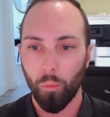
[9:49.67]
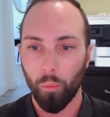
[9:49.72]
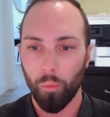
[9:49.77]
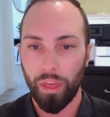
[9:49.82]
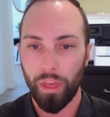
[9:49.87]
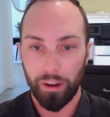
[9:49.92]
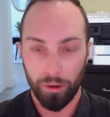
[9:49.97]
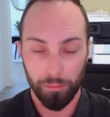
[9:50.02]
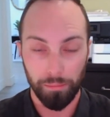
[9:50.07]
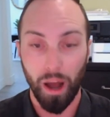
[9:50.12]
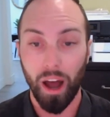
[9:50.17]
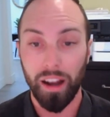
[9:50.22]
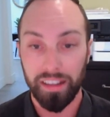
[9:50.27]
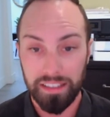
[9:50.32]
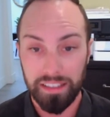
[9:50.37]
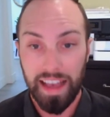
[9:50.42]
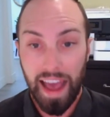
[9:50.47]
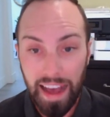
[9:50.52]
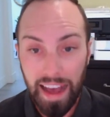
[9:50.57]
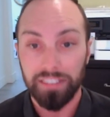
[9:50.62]
that your
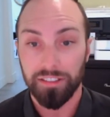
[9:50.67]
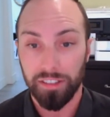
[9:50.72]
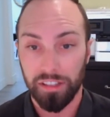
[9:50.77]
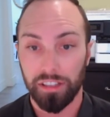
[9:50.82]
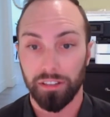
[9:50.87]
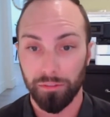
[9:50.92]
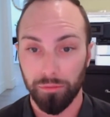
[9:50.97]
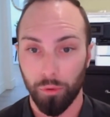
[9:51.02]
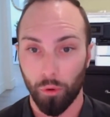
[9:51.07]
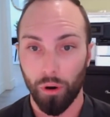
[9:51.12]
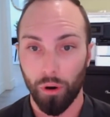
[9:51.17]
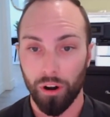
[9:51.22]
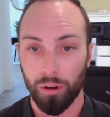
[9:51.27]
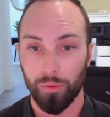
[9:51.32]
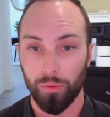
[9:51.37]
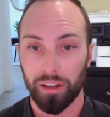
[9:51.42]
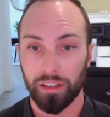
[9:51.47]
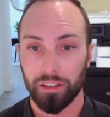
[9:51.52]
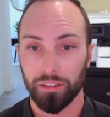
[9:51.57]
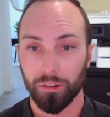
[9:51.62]
body's asking for on a
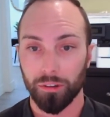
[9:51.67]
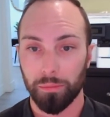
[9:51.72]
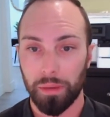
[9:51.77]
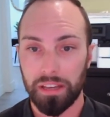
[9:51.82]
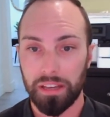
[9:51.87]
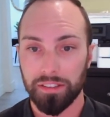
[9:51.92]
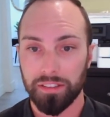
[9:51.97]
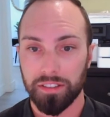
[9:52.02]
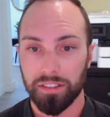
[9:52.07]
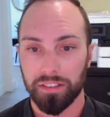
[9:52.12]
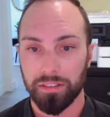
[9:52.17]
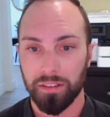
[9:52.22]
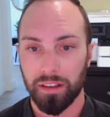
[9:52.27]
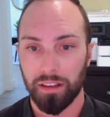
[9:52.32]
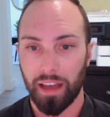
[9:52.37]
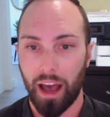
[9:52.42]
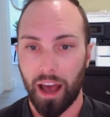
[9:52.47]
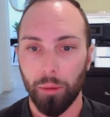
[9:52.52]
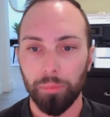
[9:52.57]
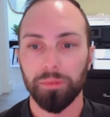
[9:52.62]
regular basis
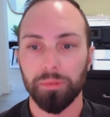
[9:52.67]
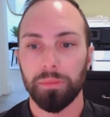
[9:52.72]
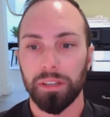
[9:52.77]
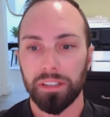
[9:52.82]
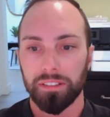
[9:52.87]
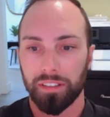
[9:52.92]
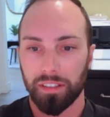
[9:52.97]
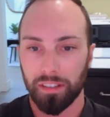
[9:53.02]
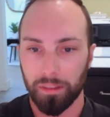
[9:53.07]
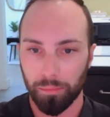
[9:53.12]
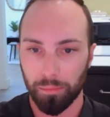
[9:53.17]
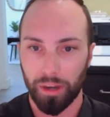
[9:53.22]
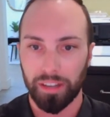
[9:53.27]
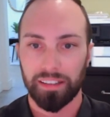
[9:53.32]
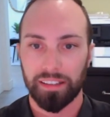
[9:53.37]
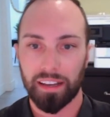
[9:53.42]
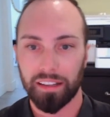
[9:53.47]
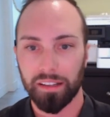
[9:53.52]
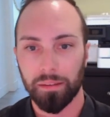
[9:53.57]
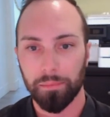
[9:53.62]
helped me to break
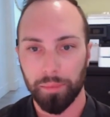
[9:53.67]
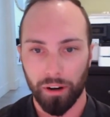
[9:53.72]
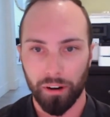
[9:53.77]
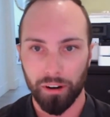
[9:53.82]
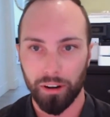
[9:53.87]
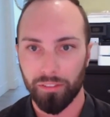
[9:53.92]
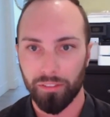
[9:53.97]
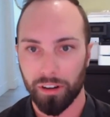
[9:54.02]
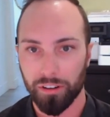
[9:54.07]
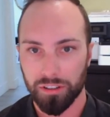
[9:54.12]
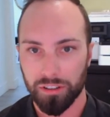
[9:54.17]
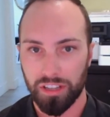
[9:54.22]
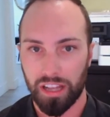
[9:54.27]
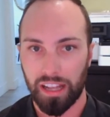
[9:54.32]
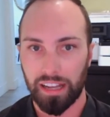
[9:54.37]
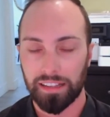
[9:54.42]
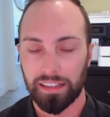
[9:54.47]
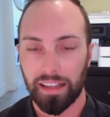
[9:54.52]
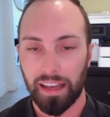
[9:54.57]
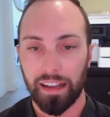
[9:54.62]
down the barrier of
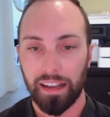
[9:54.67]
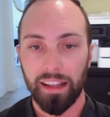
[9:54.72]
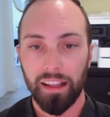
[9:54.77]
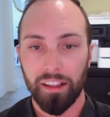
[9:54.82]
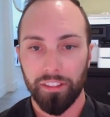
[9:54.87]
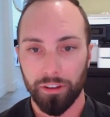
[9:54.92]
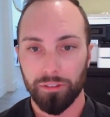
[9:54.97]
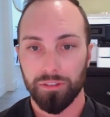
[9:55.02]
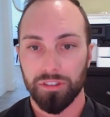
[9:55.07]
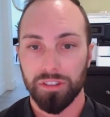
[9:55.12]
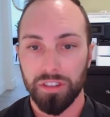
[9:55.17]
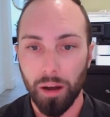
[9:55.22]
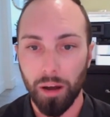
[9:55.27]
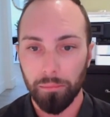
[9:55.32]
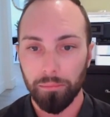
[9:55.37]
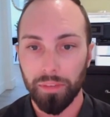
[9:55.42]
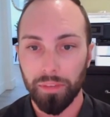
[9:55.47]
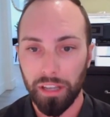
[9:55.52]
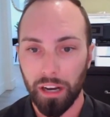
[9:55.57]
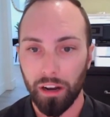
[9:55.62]
understanding that there's
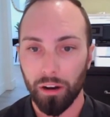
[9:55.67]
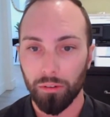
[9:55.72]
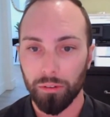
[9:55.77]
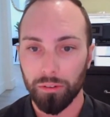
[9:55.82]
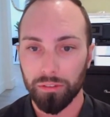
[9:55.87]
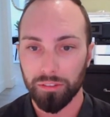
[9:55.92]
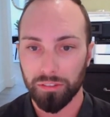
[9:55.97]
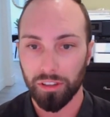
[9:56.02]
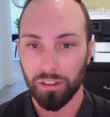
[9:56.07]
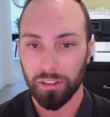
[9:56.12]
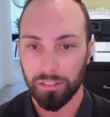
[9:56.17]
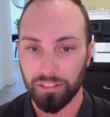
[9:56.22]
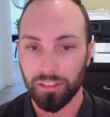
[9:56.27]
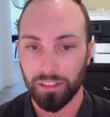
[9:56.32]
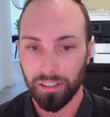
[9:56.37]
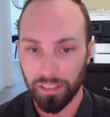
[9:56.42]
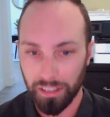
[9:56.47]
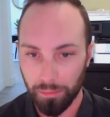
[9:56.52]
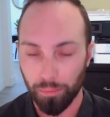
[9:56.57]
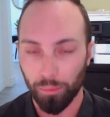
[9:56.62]
some,
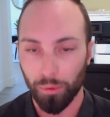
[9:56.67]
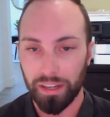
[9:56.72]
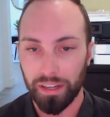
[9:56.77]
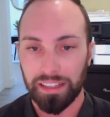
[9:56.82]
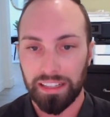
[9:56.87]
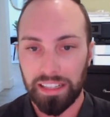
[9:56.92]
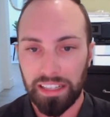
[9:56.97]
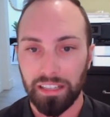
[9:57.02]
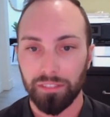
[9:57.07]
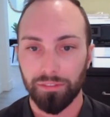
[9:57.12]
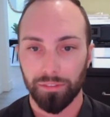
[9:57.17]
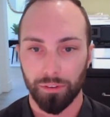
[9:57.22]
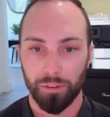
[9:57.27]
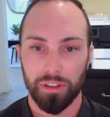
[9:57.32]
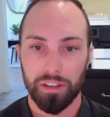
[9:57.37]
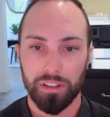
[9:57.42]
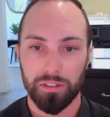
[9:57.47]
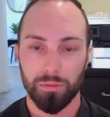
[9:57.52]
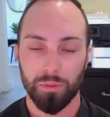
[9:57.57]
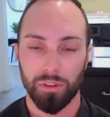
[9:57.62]
deliberate need for
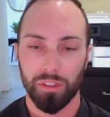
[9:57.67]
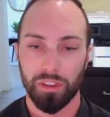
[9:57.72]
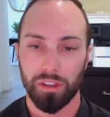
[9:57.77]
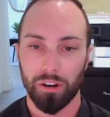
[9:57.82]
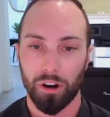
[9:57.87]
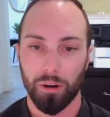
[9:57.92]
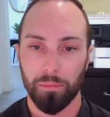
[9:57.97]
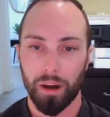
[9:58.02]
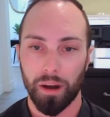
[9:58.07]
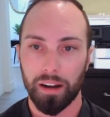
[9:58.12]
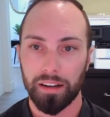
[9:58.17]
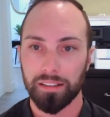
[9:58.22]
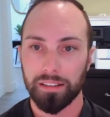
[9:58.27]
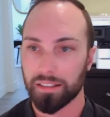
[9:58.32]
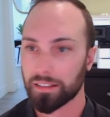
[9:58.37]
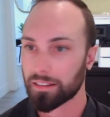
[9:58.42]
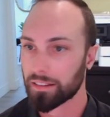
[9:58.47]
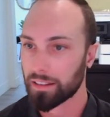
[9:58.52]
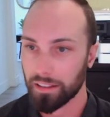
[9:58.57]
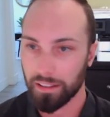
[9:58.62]
this within our bodies.
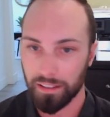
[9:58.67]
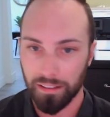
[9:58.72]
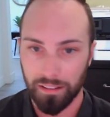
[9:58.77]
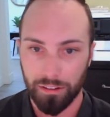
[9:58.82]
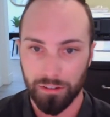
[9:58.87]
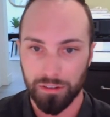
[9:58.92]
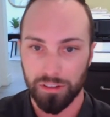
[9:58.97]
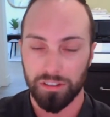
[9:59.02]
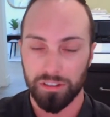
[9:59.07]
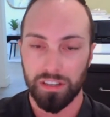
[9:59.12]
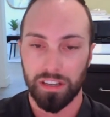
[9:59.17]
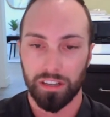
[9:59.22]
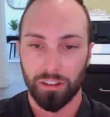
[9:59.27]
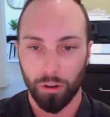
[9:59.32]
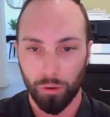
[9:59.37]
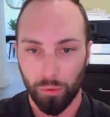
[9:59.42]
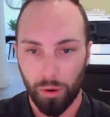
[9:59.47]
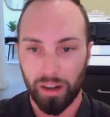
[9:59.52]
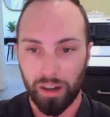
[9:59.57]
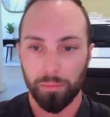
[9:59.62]
And there's this
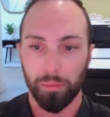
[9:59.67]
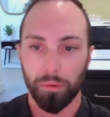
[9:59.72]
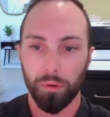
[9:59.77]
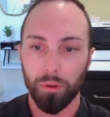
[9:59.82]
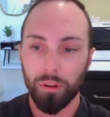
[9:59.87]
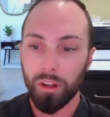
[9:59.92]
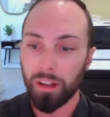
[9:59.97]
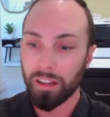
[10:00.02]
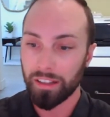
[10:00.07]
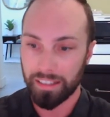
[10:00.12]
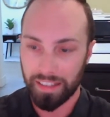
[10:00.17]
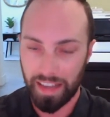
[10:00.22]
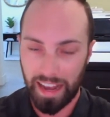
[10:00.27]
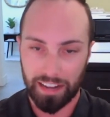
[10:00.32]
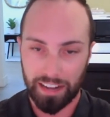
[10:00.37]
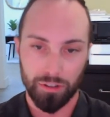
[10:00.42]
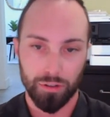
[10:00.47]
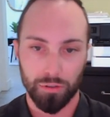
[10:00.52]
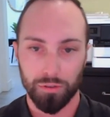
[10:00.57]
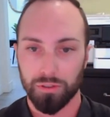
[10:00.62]
incredible
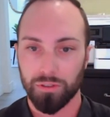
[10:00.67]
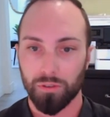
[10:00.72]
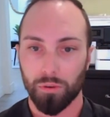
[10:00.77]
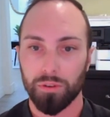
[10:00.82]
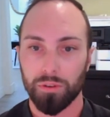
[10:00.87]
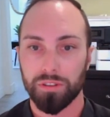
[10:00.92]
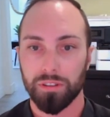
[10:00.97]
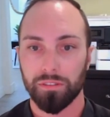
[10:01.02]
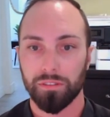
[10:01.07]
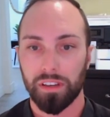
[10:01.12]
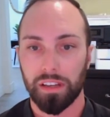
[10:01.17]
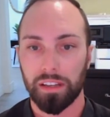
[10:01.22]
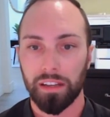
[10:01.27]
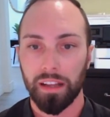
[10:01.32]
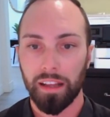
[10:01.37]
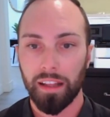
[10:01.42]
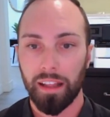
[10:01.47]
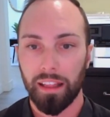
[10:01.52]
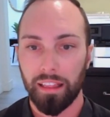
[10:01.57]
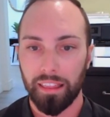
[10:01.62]
natural source of it
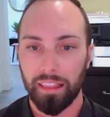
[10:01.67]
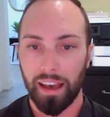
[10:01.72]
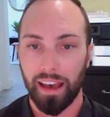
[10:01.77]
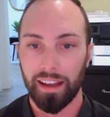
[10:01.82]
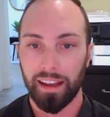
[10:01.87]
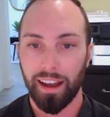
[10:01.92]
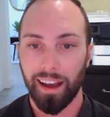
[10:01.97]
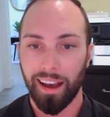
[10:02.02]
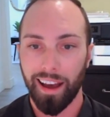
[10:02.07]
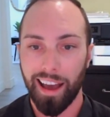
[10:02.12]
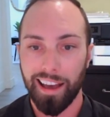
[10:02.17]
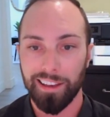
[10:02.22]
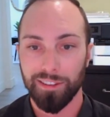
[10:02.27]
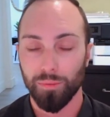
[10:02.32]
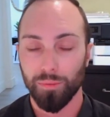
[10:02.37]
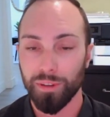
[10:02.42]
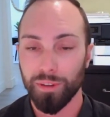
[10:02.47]
that has